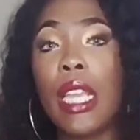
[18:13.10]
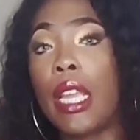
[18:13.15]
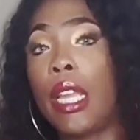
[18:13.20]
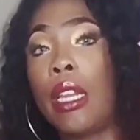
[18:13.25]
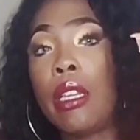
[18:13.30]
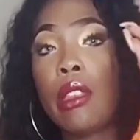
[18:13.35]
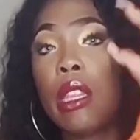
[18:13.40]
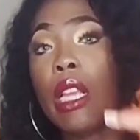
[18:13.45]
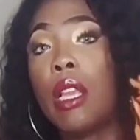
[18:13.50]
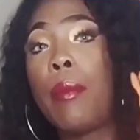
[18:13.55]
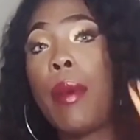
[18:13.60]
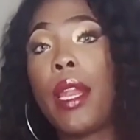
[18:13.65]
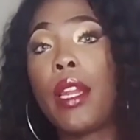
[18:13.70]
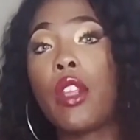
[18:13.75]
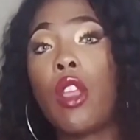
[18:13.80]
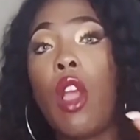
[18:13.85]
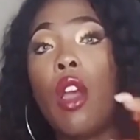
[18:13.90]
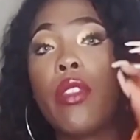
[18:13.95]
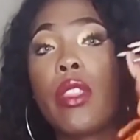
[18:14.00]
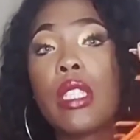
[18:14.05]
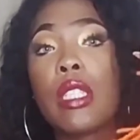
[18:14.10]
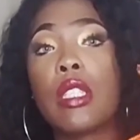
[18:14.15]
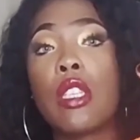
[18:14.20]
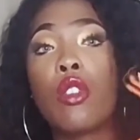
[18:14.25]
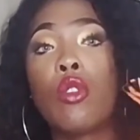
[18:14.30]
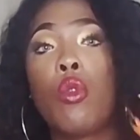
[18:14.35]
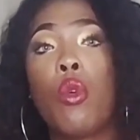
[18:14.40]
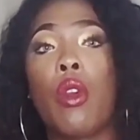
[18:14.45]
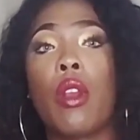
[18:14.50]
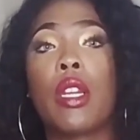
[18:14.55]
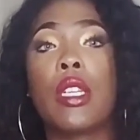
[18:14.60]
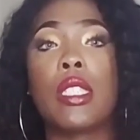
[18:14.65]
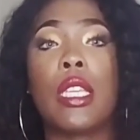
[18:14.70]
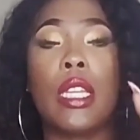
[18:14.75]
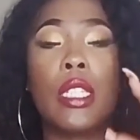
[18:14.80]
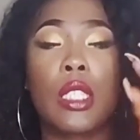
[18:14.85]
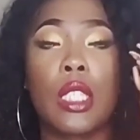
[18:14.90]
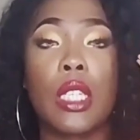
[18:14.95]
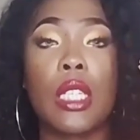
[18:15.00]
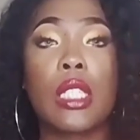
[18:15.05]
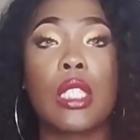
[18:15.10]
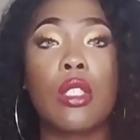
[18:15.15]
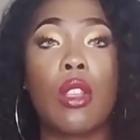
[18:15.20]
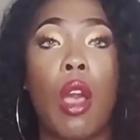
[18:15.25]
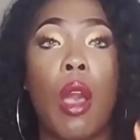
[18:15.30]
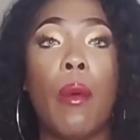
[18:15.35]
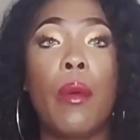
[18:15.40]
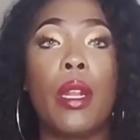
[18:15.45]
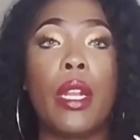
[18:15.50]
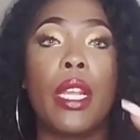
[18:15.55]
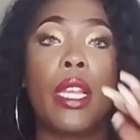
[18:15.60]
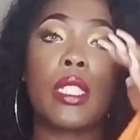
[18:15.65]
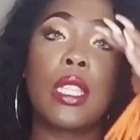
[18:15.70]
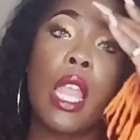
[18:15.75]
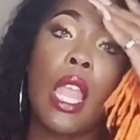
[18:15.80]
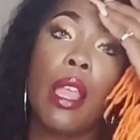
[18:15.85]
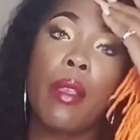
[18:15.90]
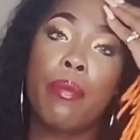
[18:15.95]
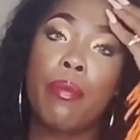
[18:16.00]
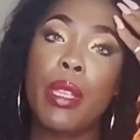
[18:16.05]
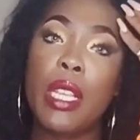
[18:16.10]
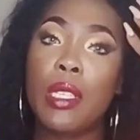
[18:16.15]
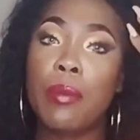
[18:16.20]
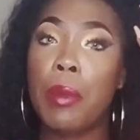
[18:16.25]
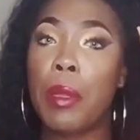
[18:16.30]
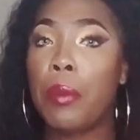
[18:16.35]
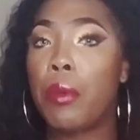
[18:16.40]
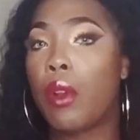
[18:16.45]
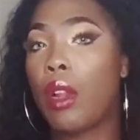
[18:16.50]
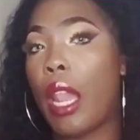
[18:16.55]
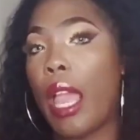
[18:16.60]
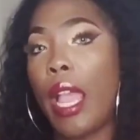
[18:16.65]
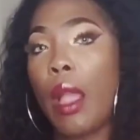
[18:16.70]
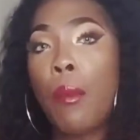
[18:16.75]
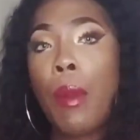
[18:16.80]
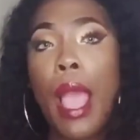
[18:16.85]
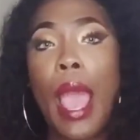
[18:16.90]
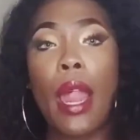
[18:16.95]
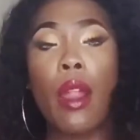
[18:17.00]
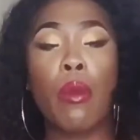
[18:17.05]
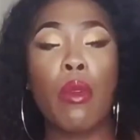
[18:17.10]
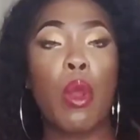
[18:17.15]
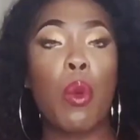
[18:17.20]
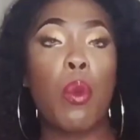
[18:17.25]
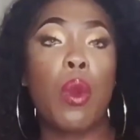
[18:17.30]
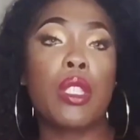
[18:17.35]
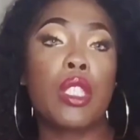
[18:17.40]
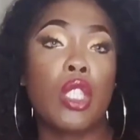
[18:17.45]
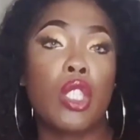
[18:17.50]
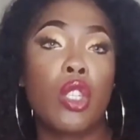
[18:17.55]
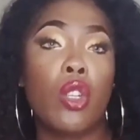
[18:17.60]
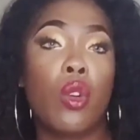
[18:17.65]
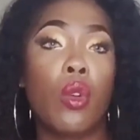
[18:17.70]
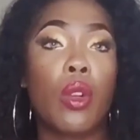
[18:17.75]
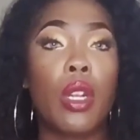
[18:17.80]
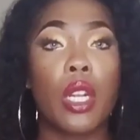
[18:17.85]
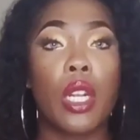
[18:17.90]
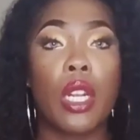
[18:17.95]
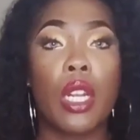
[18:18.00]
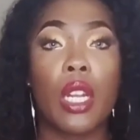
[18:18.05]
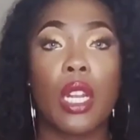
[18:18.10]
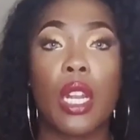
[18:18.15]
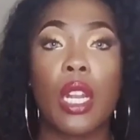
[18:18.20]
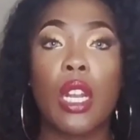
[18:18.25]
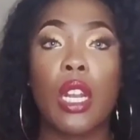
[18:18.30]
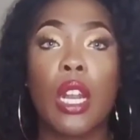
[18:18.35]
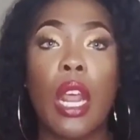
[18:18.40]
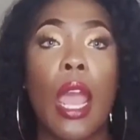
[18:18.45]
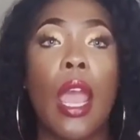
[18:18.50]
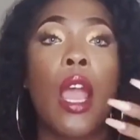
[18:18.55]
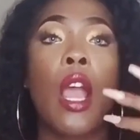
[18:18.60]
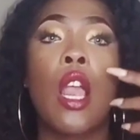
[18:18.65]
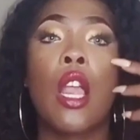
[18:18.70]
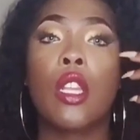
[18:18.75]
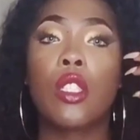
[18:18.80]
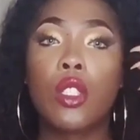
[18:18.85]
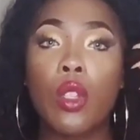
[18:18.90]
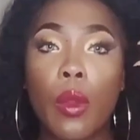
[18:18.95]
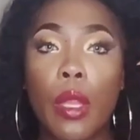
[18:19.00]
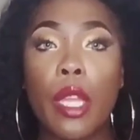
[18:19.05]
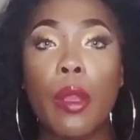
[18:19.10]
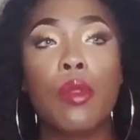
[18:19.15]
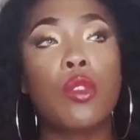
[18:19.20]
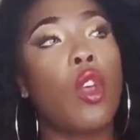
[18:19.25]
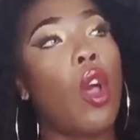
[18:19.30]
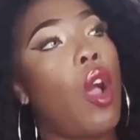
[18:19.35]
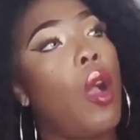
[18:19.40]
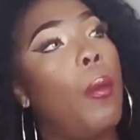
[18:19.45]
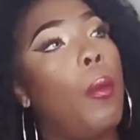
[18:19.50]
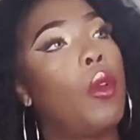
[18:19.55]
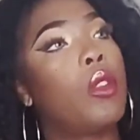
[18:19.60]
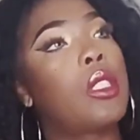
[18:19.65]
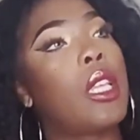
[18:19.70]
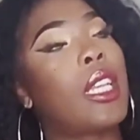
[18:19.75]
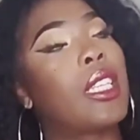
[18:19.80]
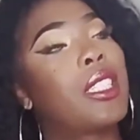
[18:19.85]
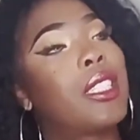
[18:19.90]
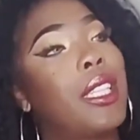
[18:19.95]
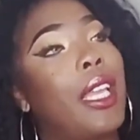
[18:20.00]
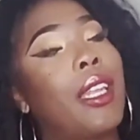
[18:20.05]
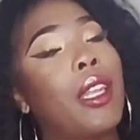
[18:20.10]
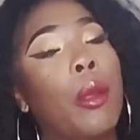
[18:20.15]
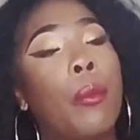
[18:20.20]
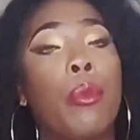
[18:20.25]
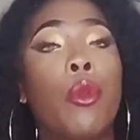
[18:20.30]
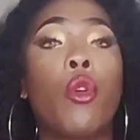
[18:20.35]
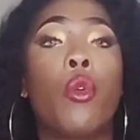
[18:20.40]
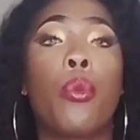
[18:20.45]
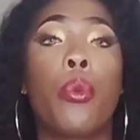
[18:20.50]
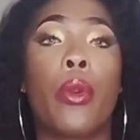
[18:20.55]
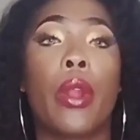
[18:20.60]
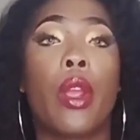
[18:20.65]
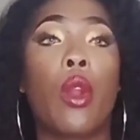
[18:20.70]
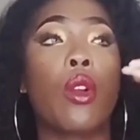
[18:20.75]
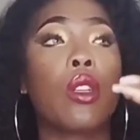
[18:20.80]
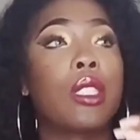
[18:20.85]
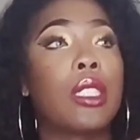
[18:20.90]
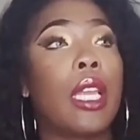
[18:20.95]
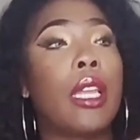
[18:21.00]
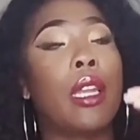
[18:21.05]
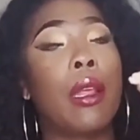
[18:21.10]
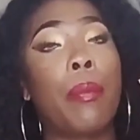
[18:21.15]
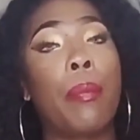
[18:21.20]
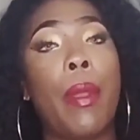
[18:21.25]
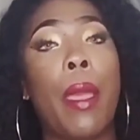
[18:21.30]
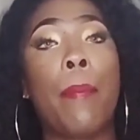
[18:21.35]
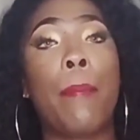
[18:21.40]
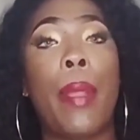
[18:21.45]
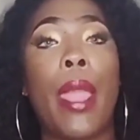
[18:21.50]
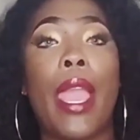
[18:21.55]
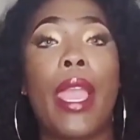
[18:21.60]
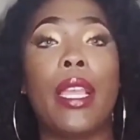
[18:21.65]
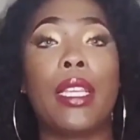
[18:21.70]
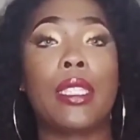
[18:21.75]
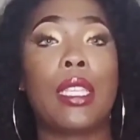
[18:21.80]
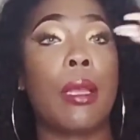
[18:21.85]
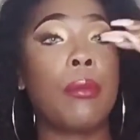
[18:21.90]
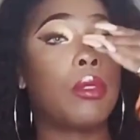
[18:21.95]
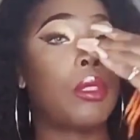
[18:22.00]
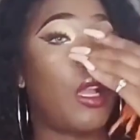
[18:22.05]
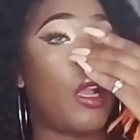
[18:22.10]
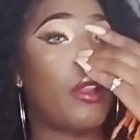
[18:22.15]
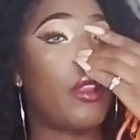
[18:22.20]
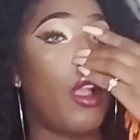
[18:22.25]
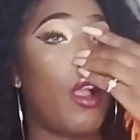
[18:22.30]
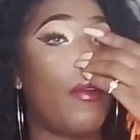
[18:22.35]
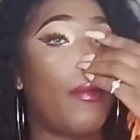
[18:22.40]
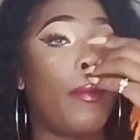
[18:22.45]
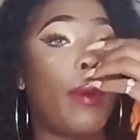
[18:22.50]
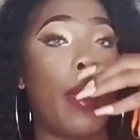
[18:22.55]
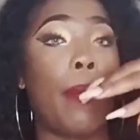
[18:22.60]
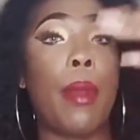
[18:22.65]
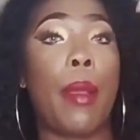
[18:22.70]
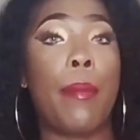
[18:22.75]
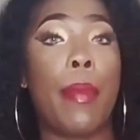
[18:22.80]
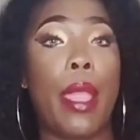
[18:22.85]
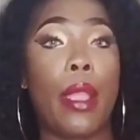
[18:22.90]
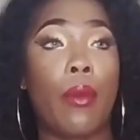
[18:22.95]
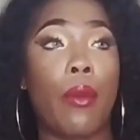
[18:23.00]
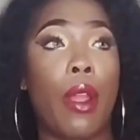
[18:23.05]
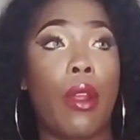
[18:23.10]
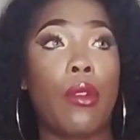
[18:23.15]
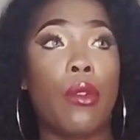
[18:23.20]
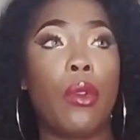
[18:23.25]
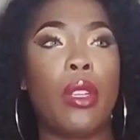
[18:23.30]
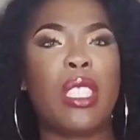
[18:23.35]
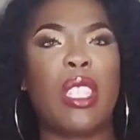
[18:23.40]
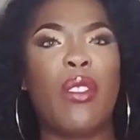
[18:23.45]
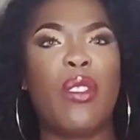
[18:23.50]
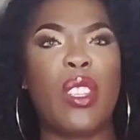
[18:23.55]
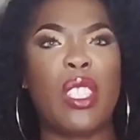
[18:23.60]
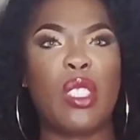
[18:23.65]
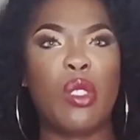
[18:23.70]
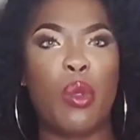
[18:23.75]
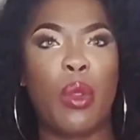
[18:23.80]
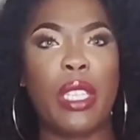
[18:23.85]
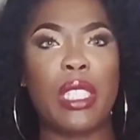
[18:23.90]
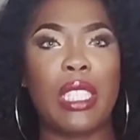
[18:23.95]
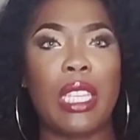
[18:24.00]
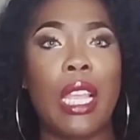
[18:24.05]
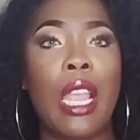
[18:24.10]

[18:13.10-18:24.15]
think about it, y'all, this is a new organization, this is all what it is. These people are like, well, I don't know what to do, da, da, da, da, da. So it was almost like setting a blueprint or setting a pace. I'm sorry, y'all, about my background noise if it's noisy.